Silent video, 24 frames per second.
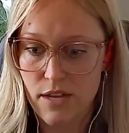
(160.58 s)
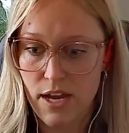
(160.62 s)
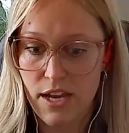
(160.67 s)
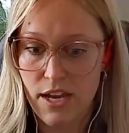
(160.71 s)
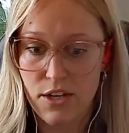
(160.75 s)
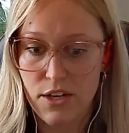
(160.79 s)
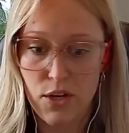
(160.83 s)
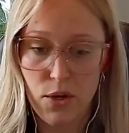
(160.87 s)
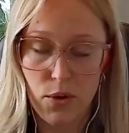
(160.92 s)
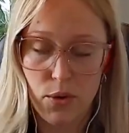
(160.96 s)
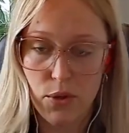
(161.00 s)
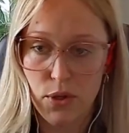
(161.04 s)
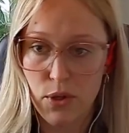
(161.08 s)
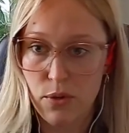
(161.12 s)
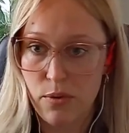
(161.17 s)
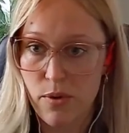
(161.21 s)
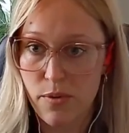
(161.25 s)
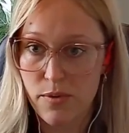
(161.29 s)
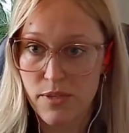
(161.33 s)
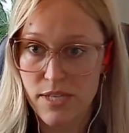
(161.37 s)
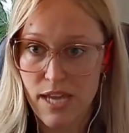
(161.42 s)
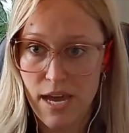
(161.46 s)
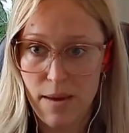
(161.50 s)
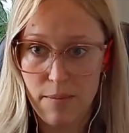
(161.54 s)
had no clue
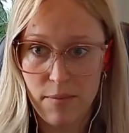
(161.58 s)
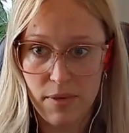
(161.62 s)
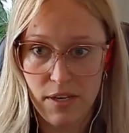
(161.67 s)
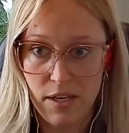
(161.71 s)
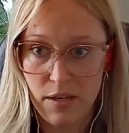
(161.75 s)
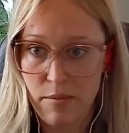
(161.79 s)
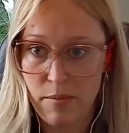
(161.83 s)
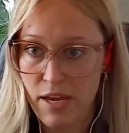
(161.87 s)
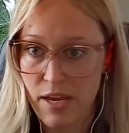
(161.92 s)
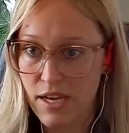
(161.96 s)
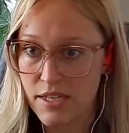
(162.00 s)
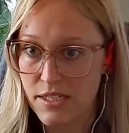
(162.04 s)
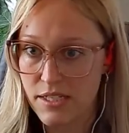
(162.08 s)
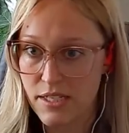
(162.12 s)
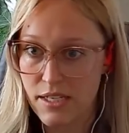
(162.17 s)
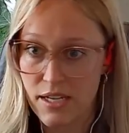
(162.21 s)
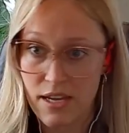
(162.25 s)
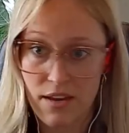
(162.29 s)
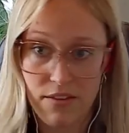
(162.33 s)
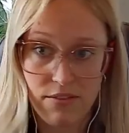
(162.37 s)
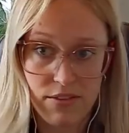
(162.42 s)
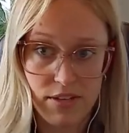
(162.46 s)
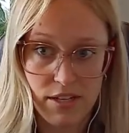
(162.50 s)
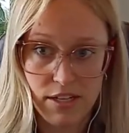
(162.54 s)
what was happening to me. I
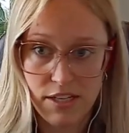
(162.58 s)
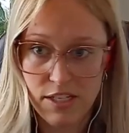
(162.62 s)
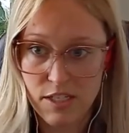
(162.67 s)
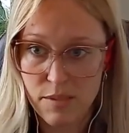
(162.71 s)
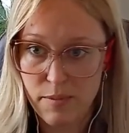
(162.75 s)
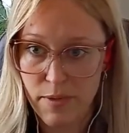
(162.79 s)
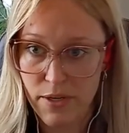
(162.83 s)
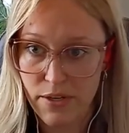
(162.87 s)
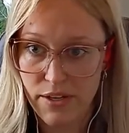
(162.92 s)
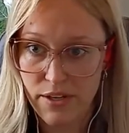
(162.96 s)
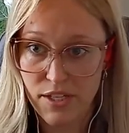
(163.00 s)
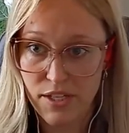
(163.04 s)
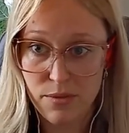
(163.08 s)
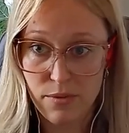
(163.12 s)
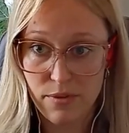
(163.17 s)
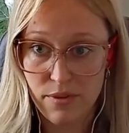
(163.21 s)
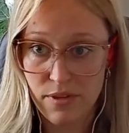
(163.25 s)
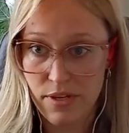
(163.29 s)
didn't have any experience